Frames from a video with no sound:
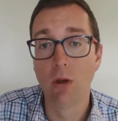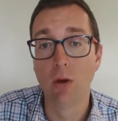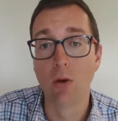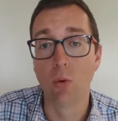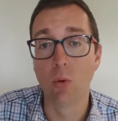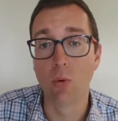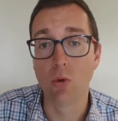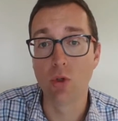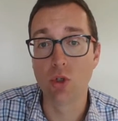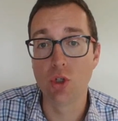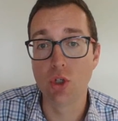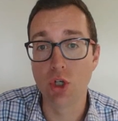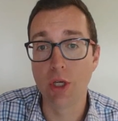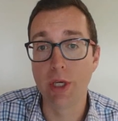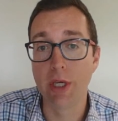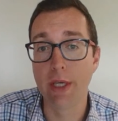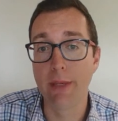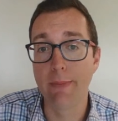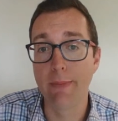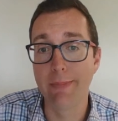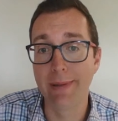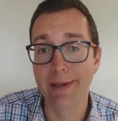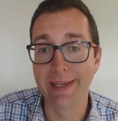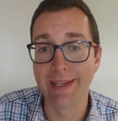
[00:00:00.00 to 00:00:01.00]
or
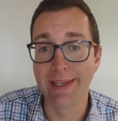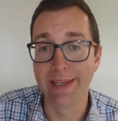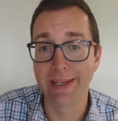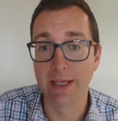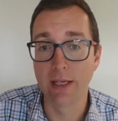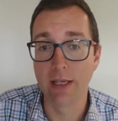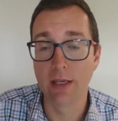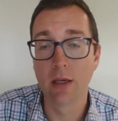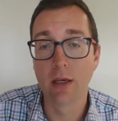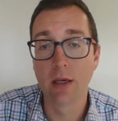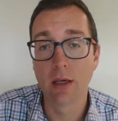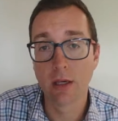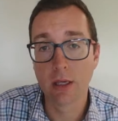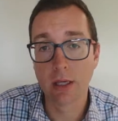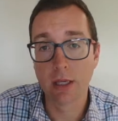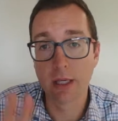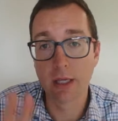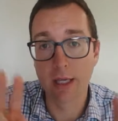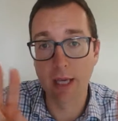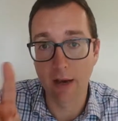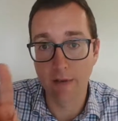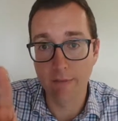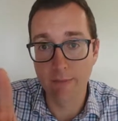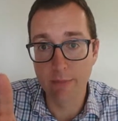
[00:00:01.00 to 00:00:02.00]
GBE,
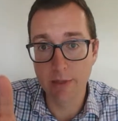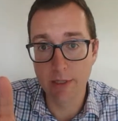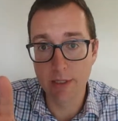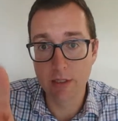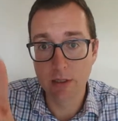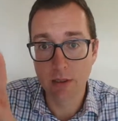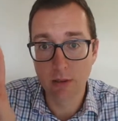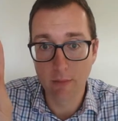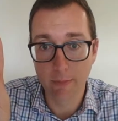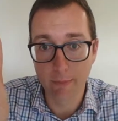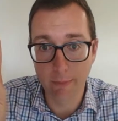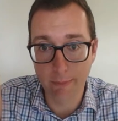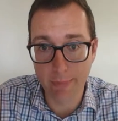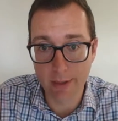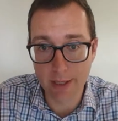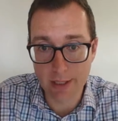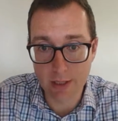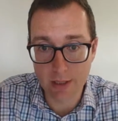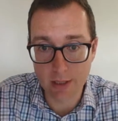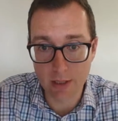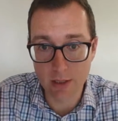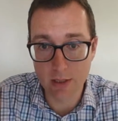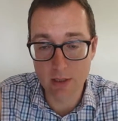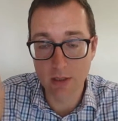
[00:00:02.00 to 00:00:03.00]
Government
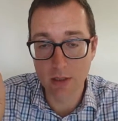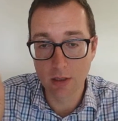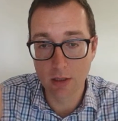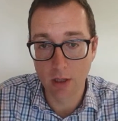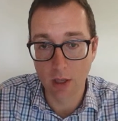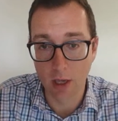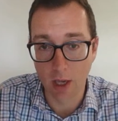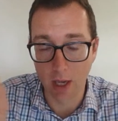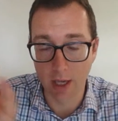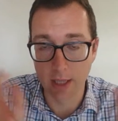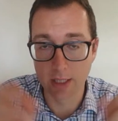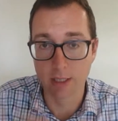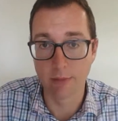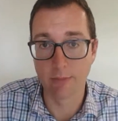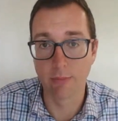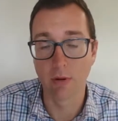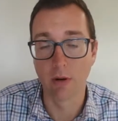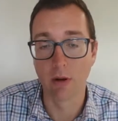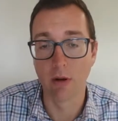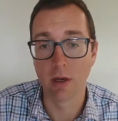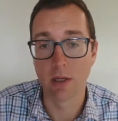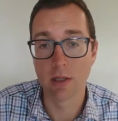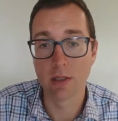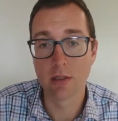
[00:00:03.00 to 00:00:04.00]
Business
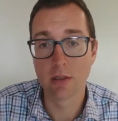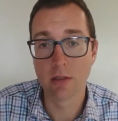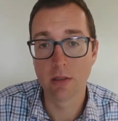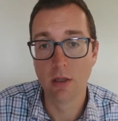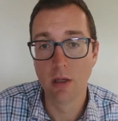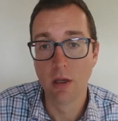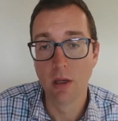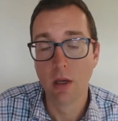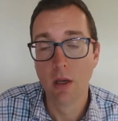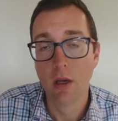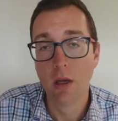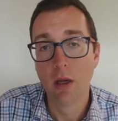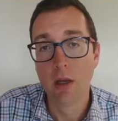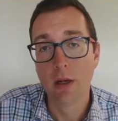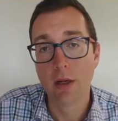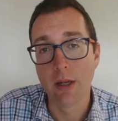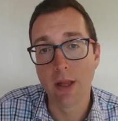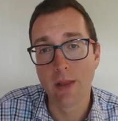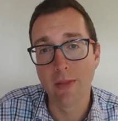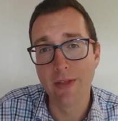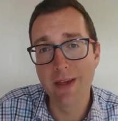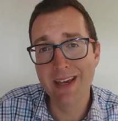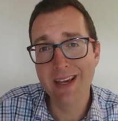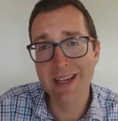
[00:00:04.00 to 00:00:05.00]
Enterprise.
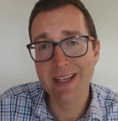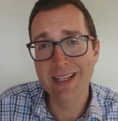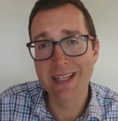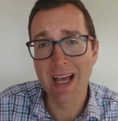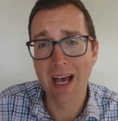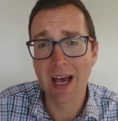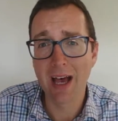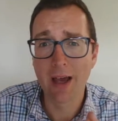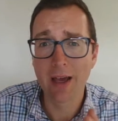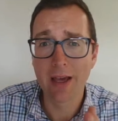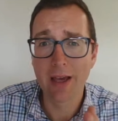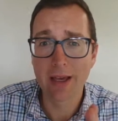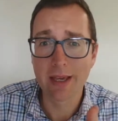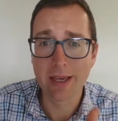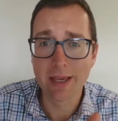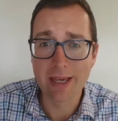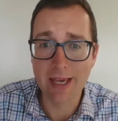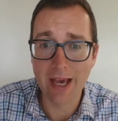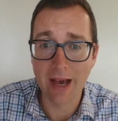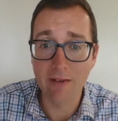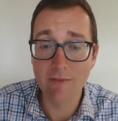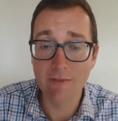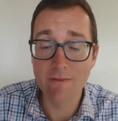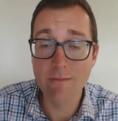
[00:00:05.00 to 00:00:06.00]
Now, these are
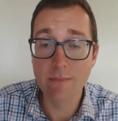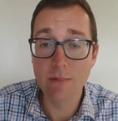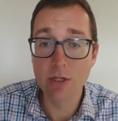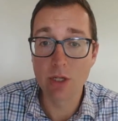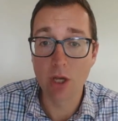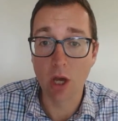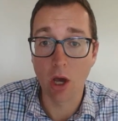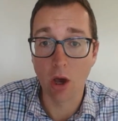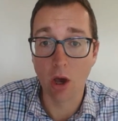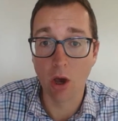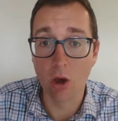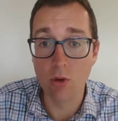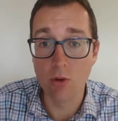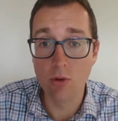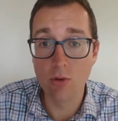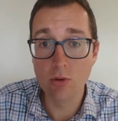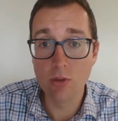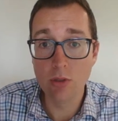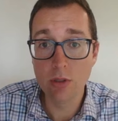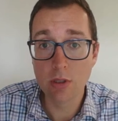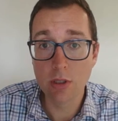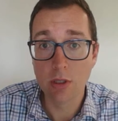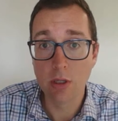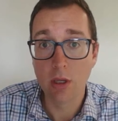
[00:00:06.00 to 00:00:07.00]

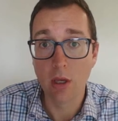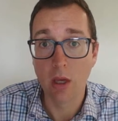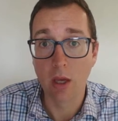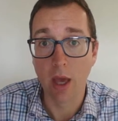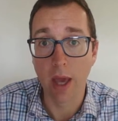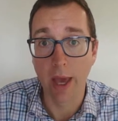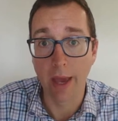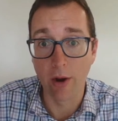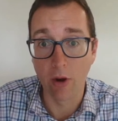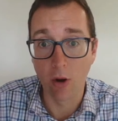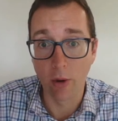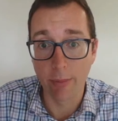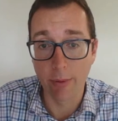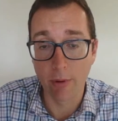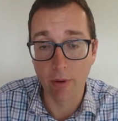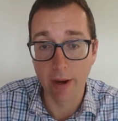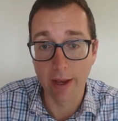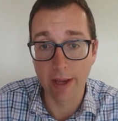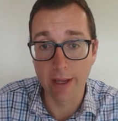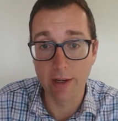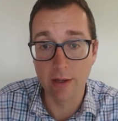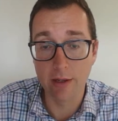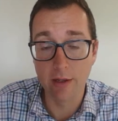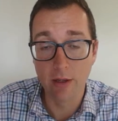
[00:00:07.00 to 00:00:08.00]
government-owned and
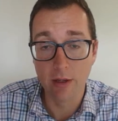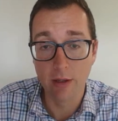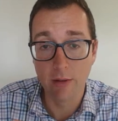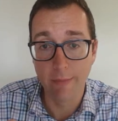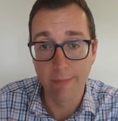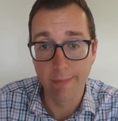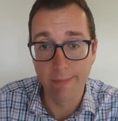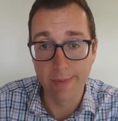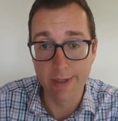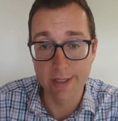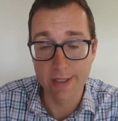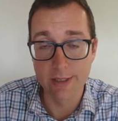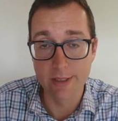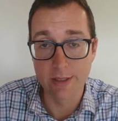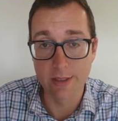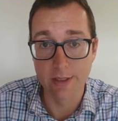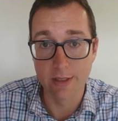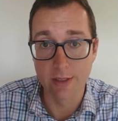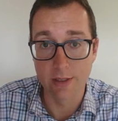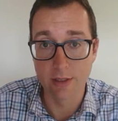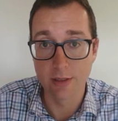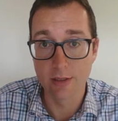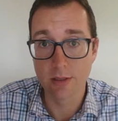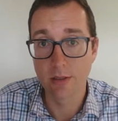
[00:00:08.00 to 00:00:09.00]
operated
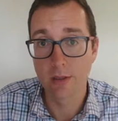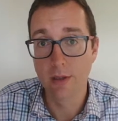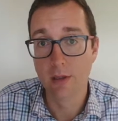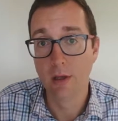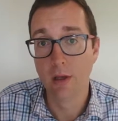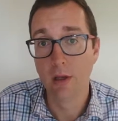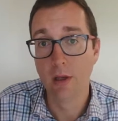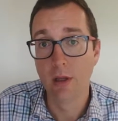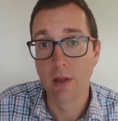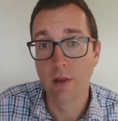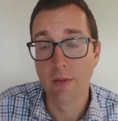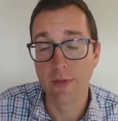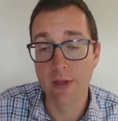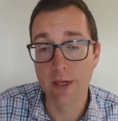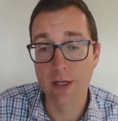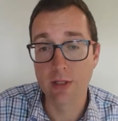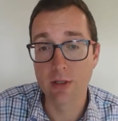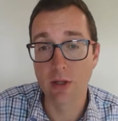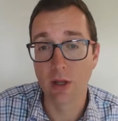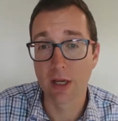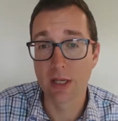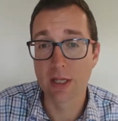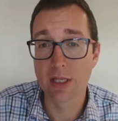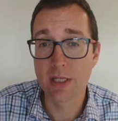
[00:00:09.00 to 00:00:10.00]
businesses. Things
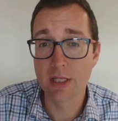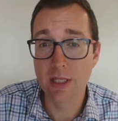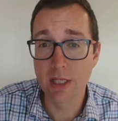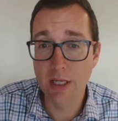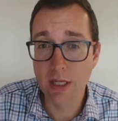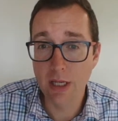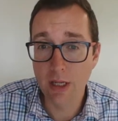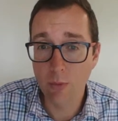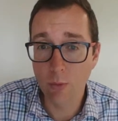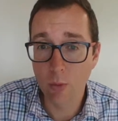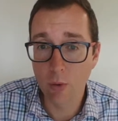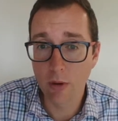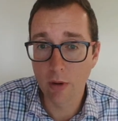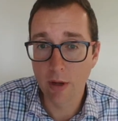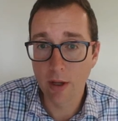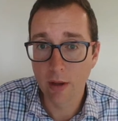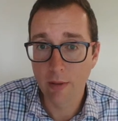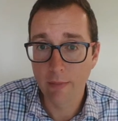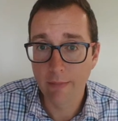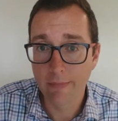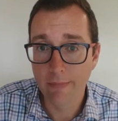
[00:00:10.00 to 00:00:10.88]
like Sydney Water,